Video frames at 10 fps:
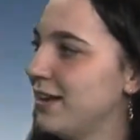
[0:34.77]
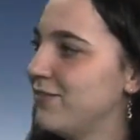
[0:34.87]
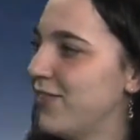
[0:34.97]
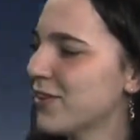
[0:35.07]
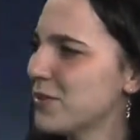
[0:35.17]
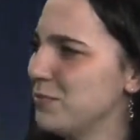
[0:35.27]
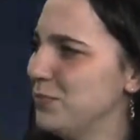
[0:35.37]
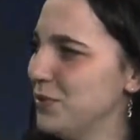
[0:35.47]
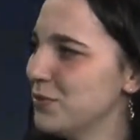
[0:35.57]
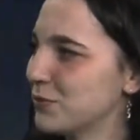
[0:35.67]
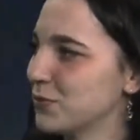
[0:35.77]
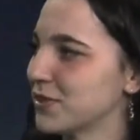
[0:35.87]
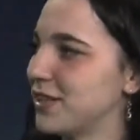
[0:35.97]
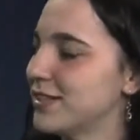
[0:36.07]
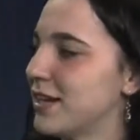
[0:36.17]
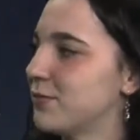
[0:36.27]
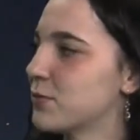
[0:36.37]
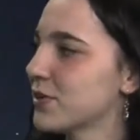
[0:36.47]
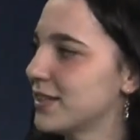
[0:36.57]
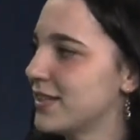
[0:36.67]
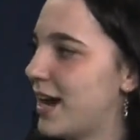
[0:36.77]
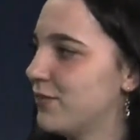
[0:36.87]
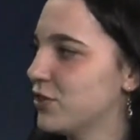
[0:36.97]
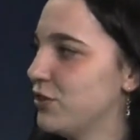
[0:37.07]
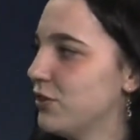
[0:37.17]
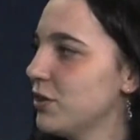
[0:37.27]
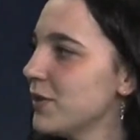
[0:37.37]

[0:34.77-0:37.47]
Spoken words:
A very beautiful sunset for this afternoon.